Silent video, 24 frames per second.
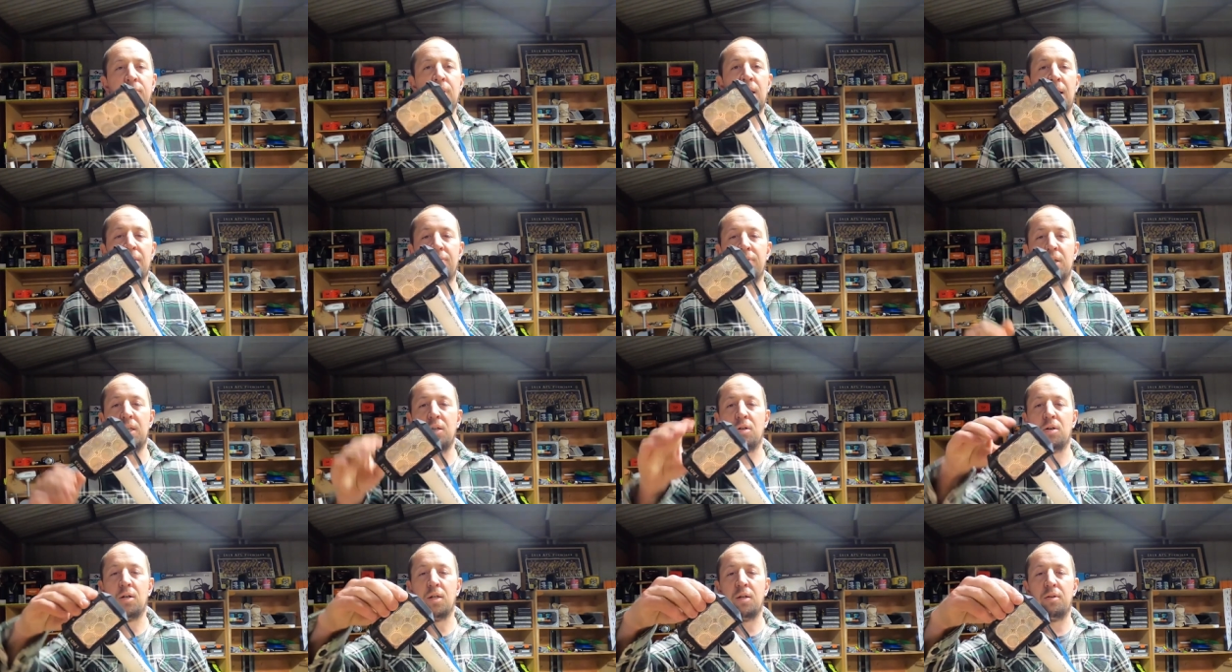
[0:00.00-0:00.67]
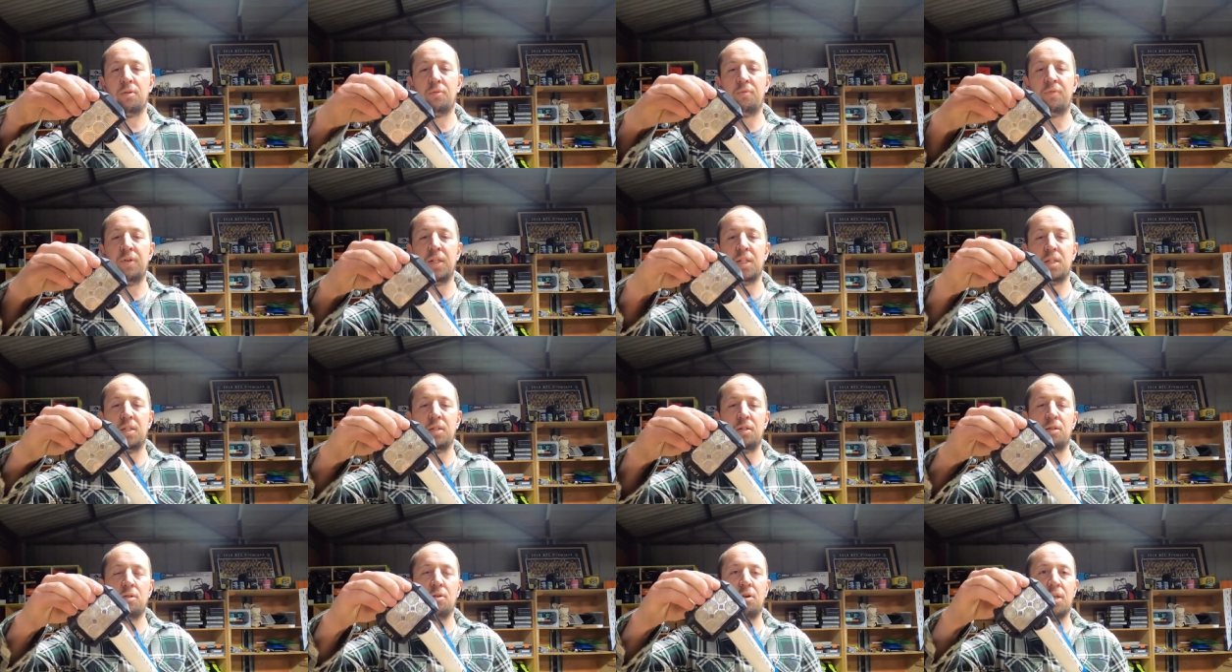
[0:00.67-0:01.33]
that
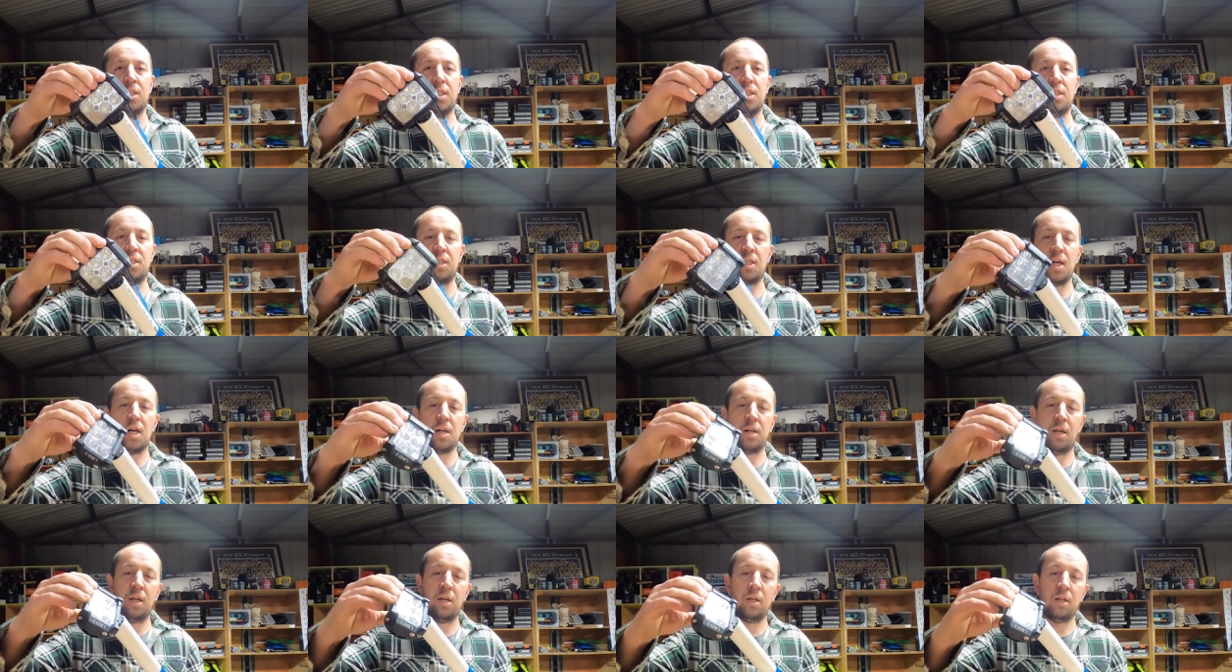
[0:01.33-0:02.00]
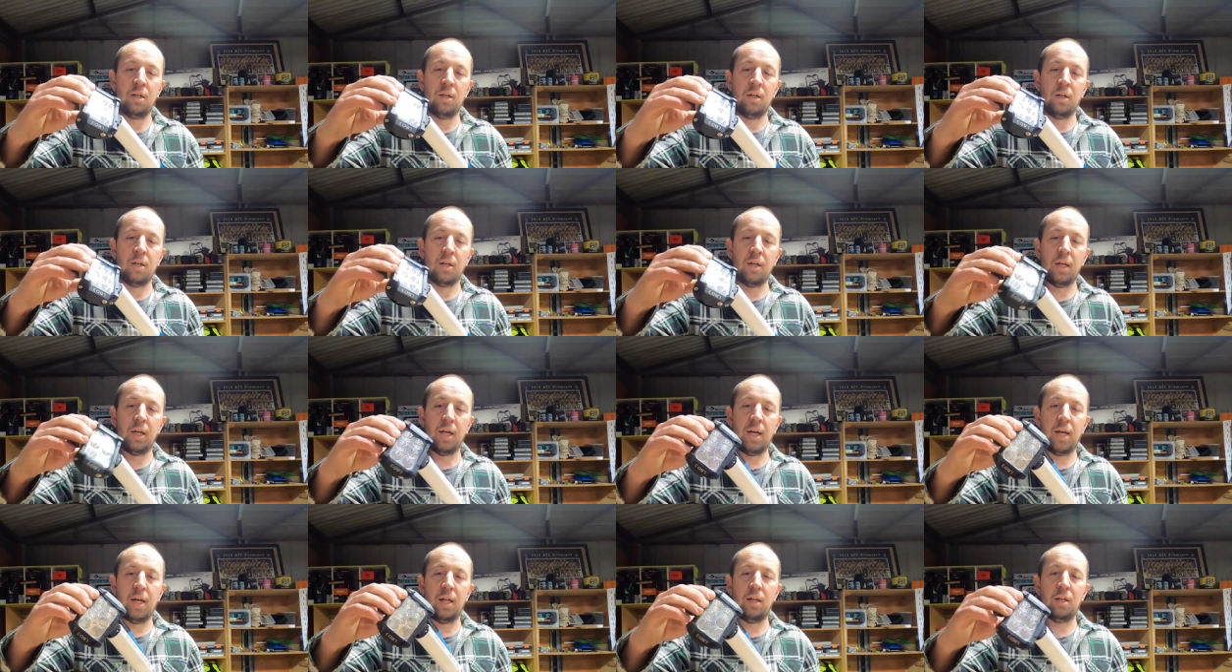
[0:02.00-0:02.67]
fits nice and snug
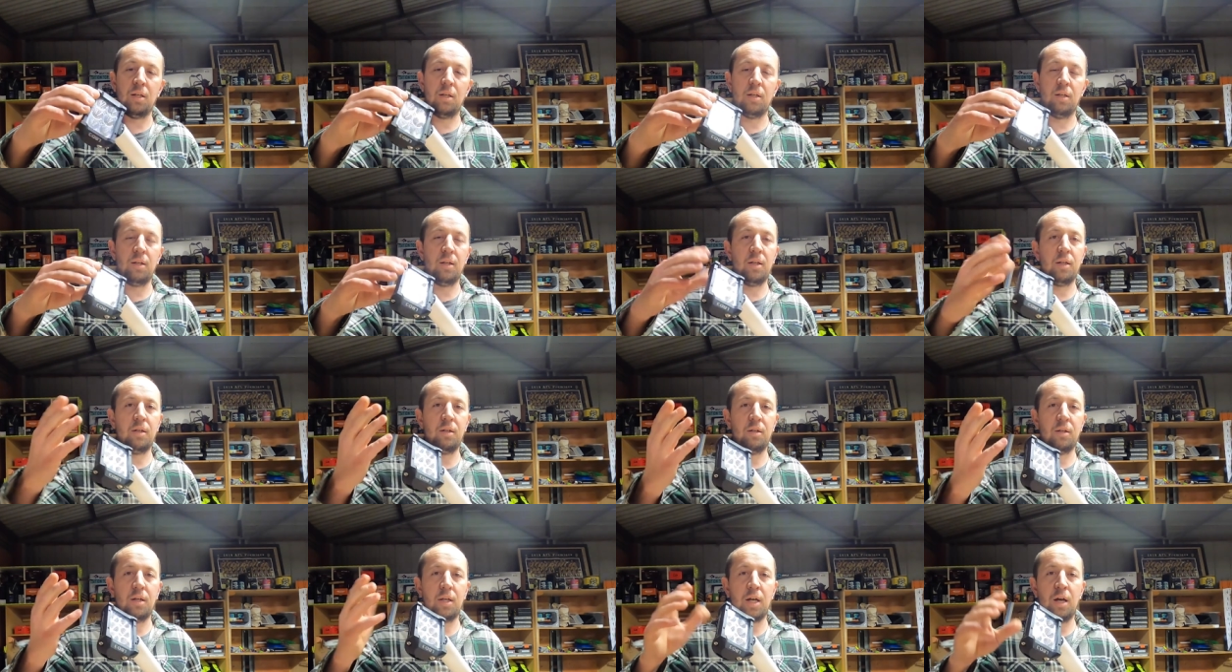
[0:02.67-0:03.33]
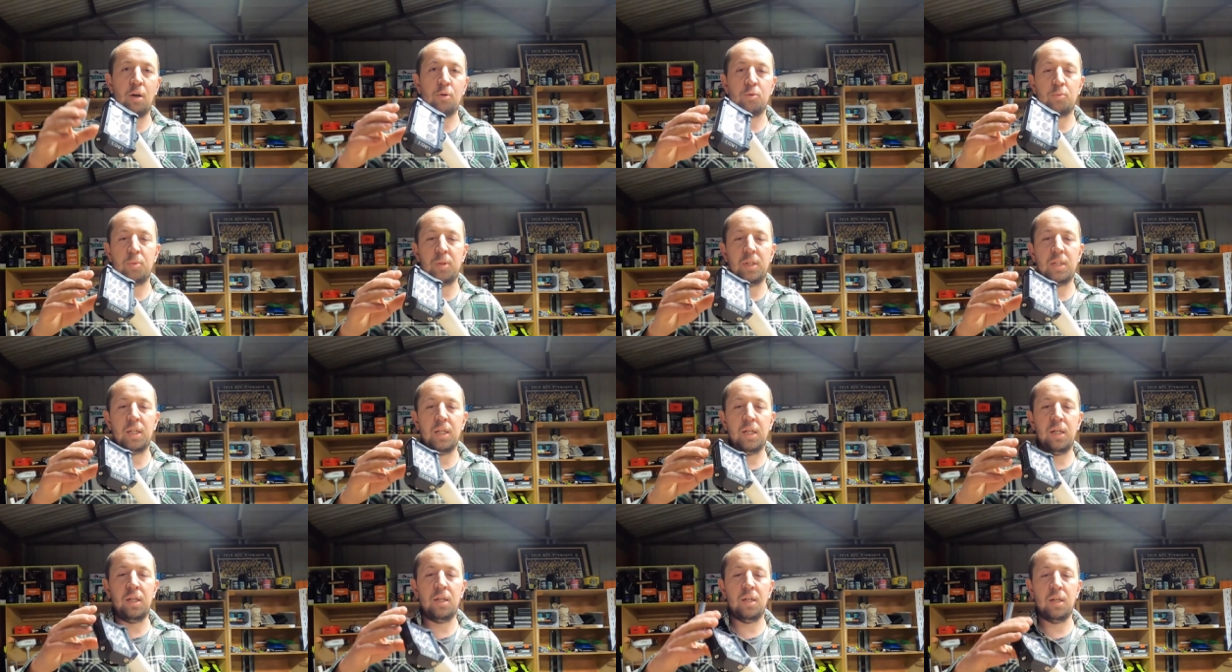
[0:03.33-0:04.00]
and helps me
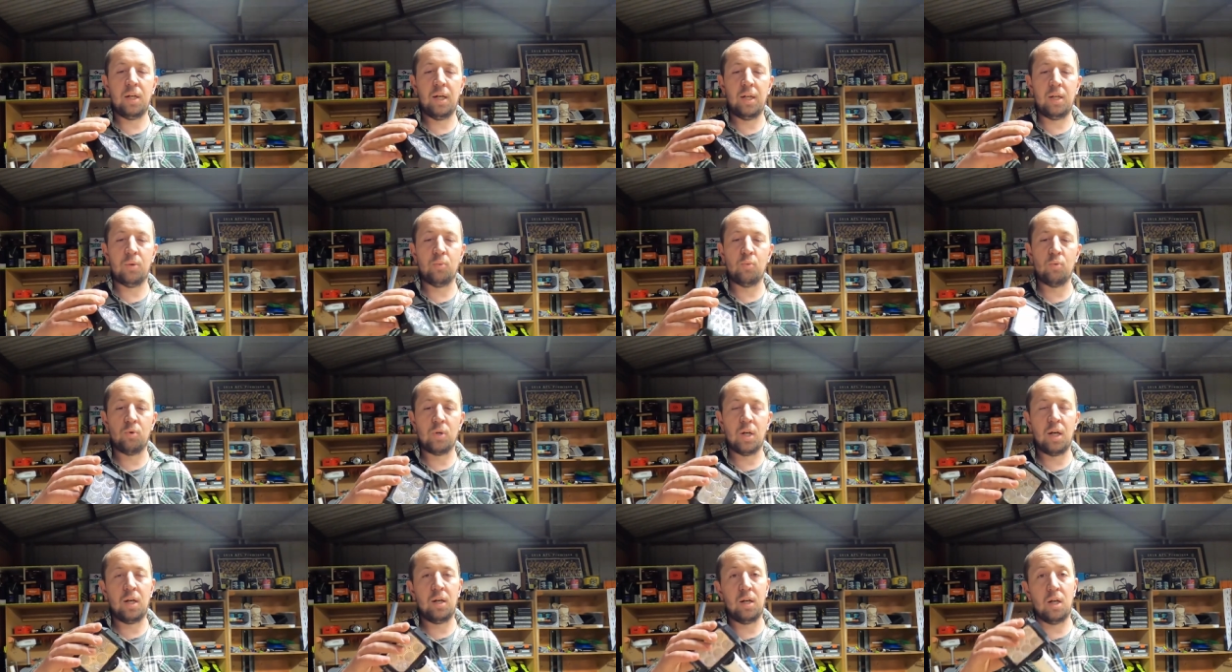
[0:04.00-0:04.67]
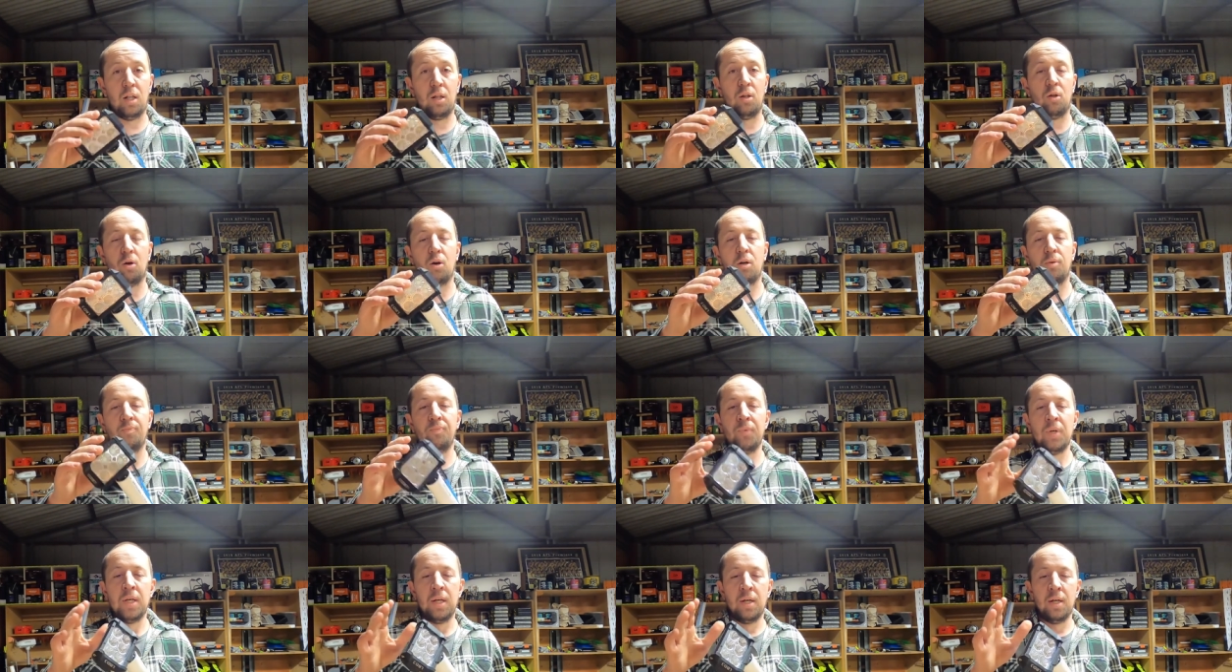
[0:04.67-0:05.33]
see underwater a
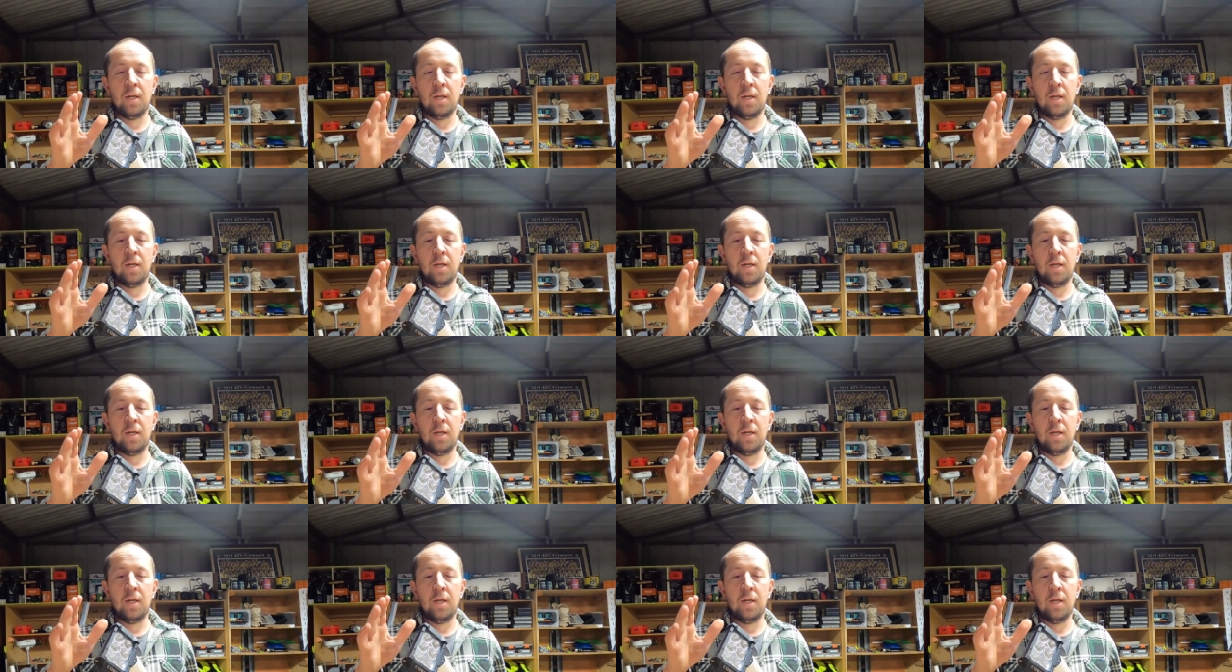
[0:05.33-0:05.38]
lot.